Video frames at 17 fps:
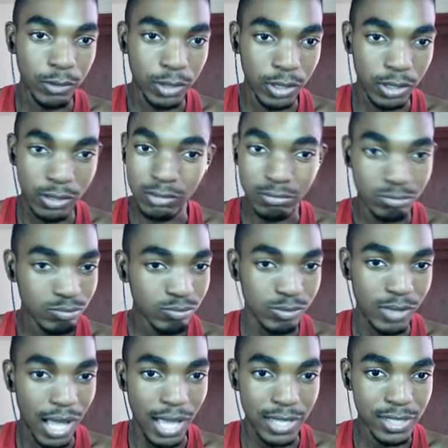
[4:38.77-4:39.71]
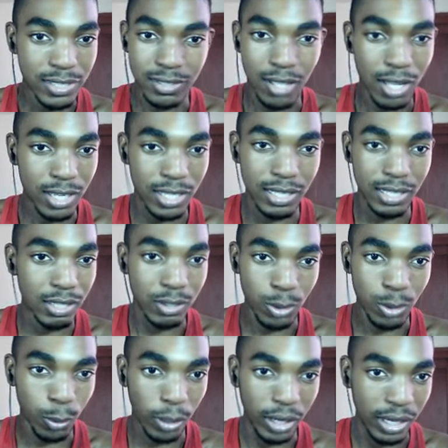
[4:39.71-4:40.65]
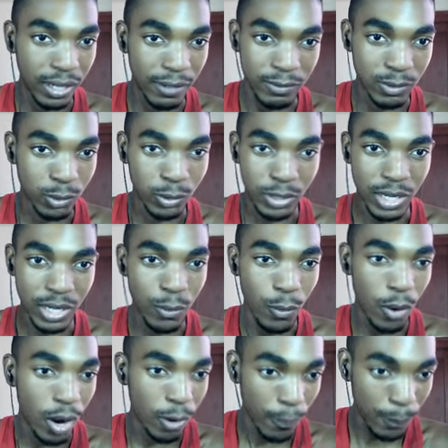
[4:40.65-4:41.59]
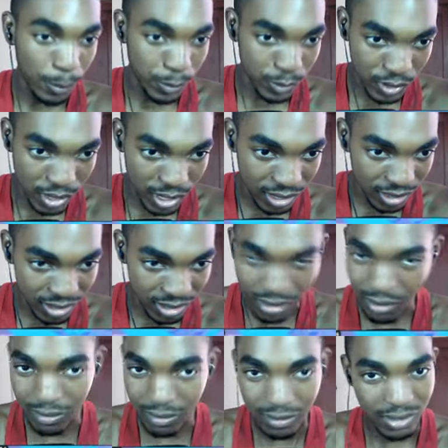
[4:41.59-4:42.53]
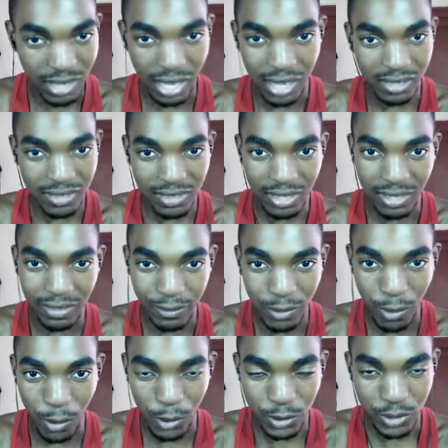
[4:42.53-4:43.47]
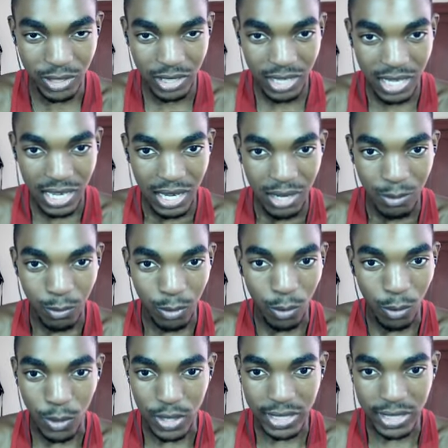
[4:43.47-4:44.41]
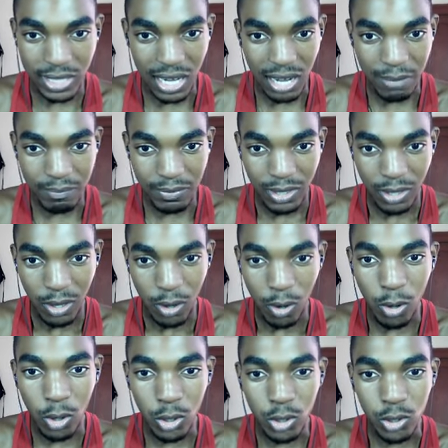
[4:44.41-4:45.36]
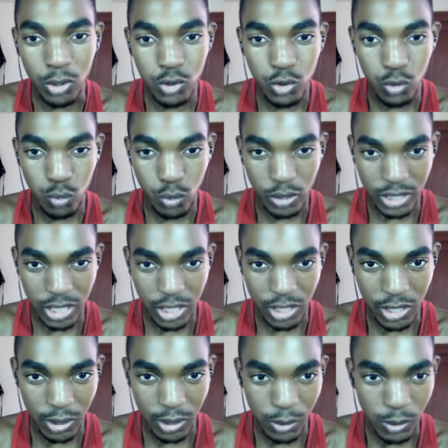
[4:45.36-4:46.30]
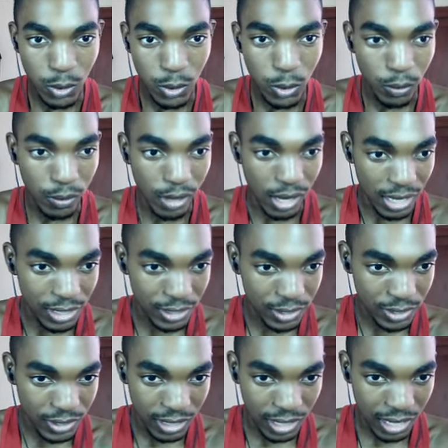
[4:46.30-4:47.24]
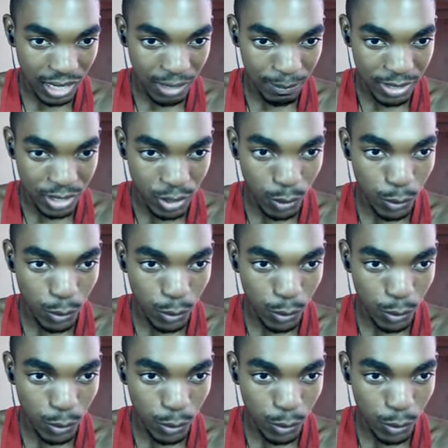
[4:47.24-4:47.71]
you know, dice lucky 3, only 100% of things, and of course, we don't waste time. All 22 dice gonna be